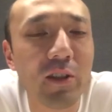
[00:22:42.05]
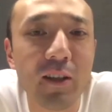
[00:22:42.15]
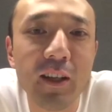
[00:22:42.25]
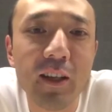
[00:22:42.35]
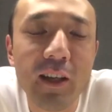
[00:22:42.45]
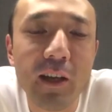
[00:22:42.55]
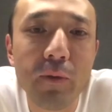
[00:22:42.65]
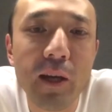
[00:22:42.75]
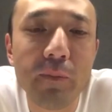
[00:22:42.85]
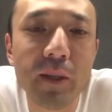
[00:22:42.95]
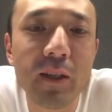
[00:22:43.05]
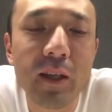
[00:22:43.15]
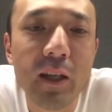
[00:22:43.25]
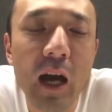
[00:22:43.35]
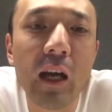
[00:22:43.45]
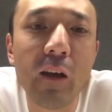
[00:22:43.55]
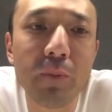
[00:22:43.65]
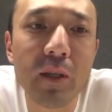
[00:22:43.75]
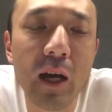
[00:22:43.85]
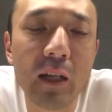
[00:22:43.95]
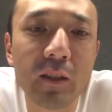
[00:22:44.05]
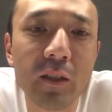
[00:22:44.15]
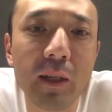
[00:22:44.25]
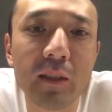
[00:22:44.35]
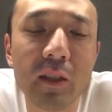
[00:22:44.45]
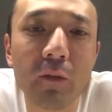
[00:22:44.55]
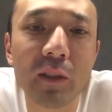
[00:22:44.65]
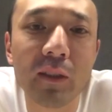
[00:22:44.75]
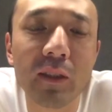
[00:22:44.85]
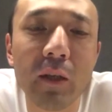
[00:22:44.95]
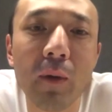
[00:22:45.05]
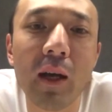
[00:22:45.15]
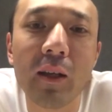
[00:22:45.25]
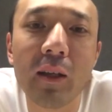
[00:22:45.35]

And I have been asking myself since day one.